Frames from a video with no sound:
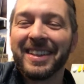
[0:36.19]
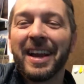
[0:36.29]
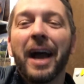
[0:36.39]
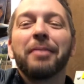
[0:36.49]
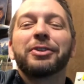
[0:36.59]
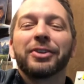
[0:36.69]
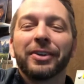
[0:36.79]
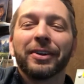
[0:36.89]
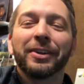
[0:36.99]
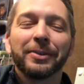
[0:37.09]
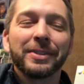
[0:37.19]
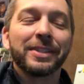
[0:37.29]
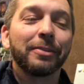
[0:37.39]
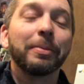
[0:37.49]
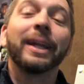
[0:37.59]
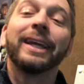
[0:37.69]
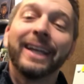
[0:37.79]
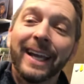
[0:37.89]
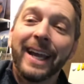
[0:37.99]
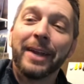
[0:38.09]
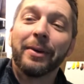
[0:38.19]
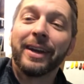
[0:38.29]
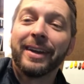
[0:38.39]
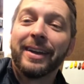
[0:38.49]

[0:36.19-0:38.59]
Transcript: I'm sure you're all doing stuff, but anyway,